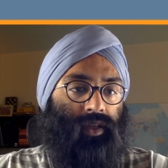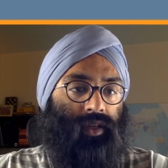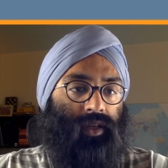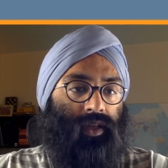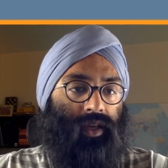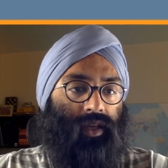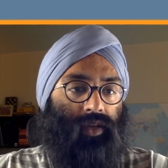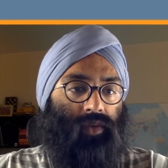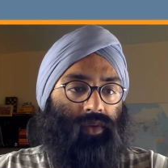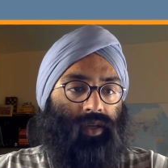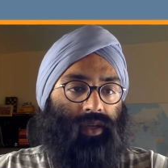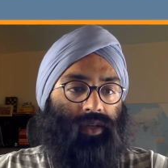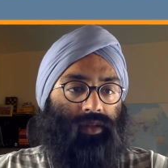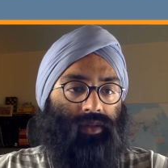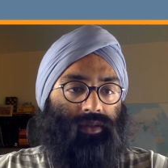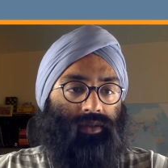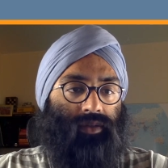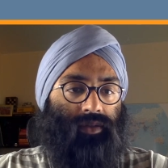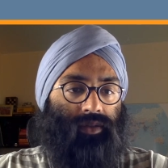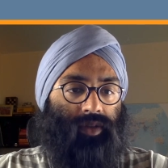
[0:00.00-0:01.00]

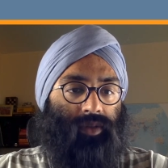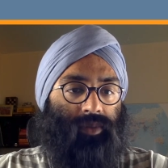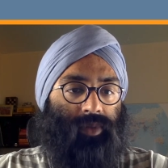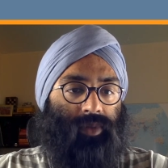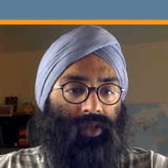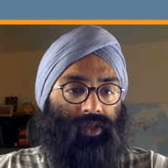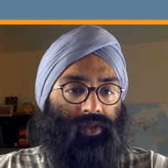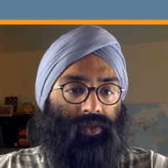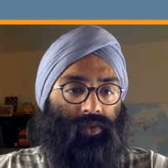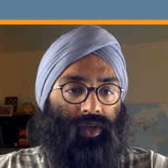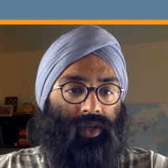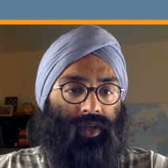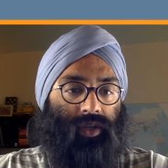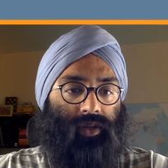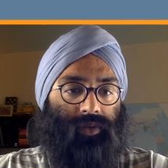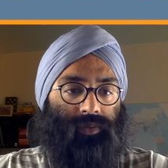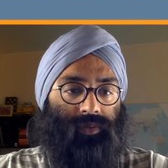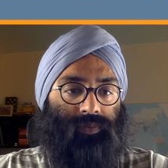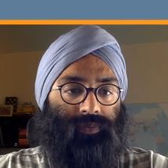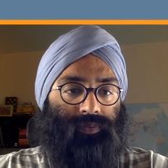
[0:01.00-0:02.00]
Anyway, they're up +3
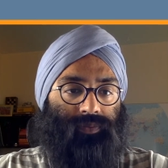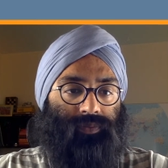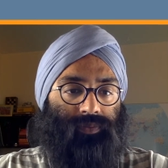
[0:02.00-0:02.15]
here.